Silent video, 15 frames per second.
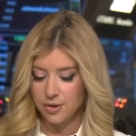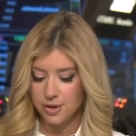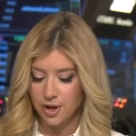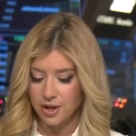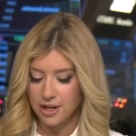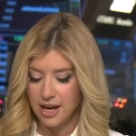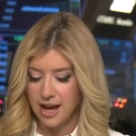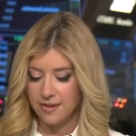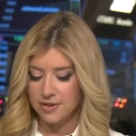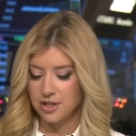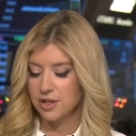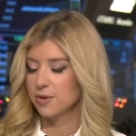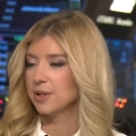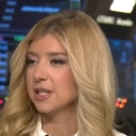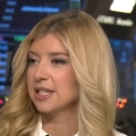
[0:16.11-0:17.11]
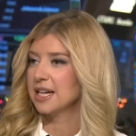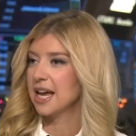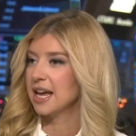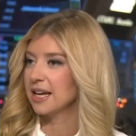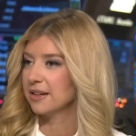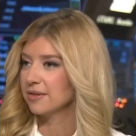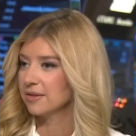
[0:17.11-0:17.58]
All you have to do is
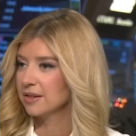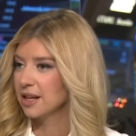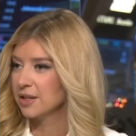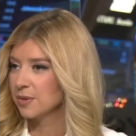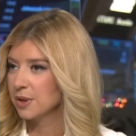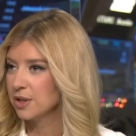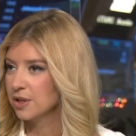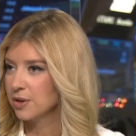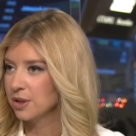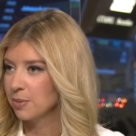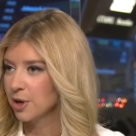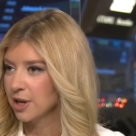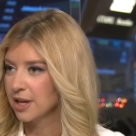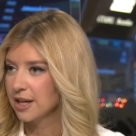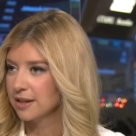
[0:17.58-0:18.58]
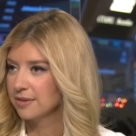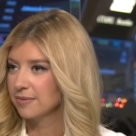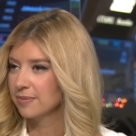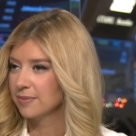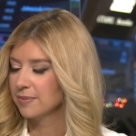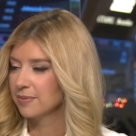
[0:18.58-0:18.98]
stay. That's what you do in the market? Well,